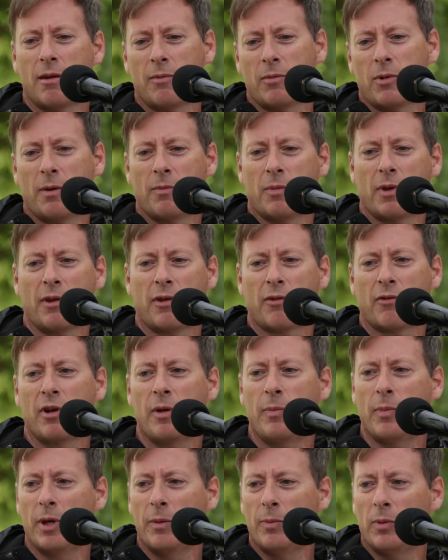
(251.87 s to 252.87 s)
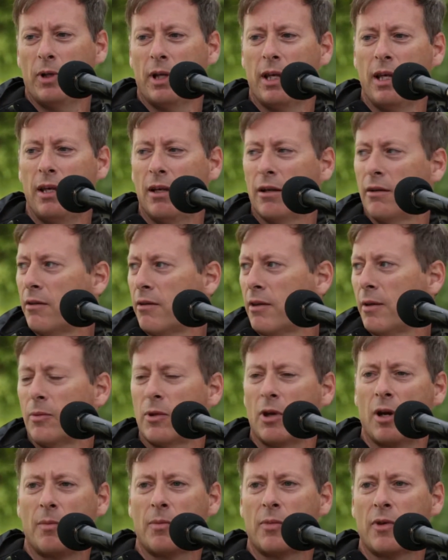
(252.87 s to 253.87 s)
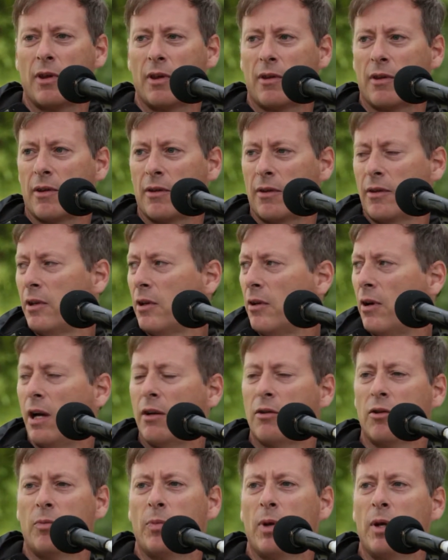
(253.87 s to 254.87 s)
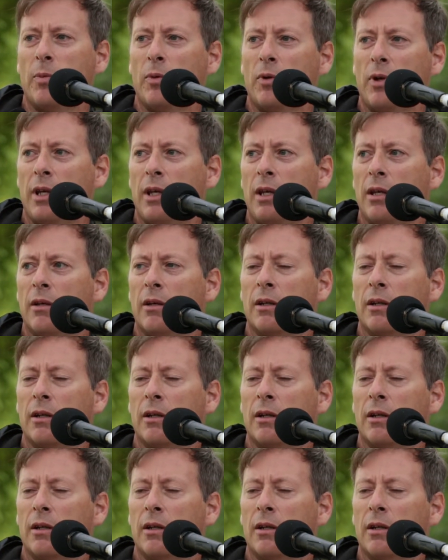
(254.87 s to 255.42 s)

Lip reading: Sometimes there's 3 people here, and sometimes there's 100 people here,